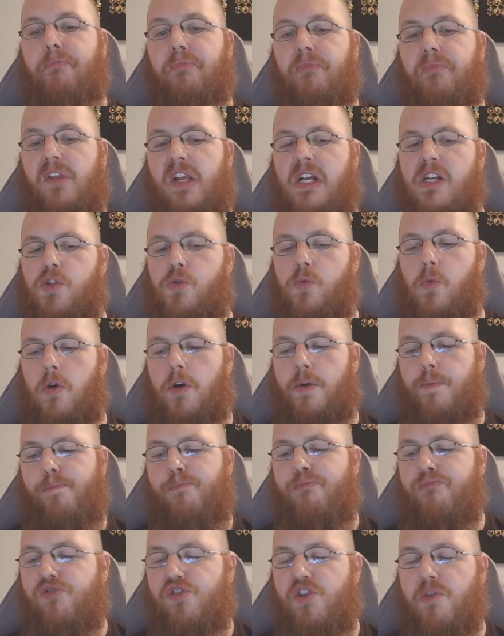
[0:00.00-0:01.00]
this
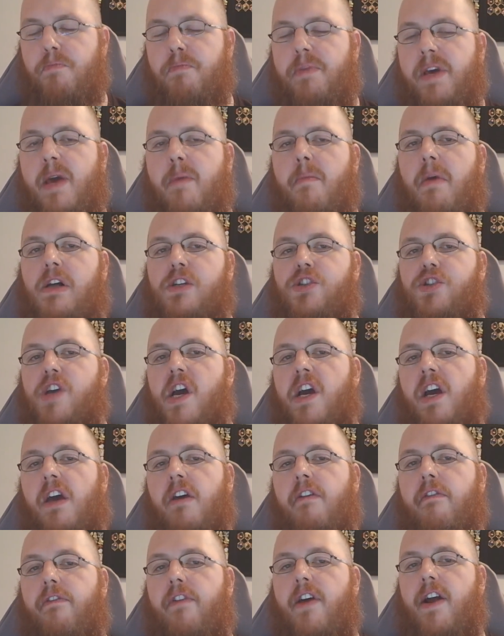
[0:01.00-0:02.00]
one to be my
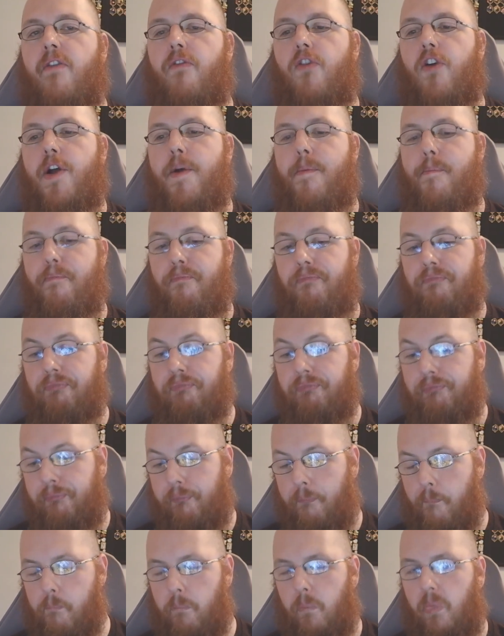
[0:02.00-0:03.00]
second favorite
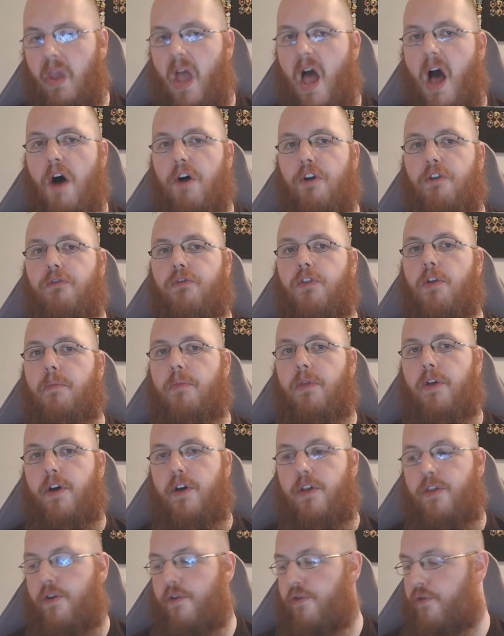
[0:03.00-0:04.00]
out of
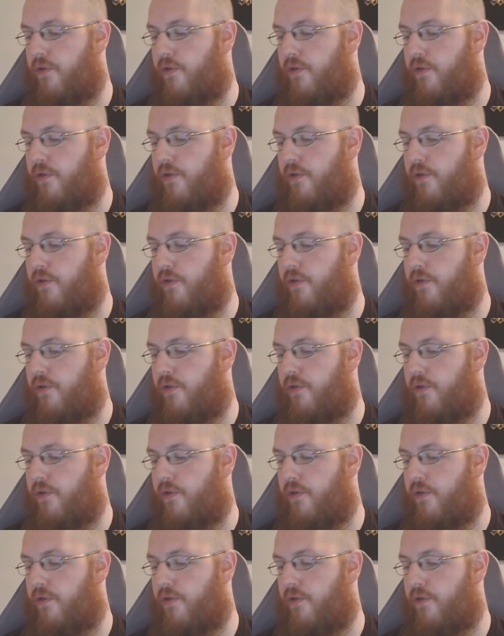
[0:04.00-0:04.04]
the